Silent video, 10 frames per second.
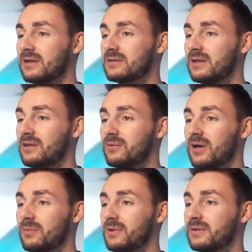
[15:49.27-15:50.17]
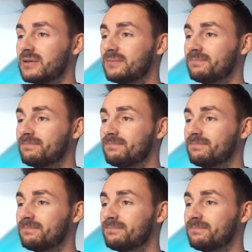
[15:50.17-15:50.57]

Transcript: tell you what happened.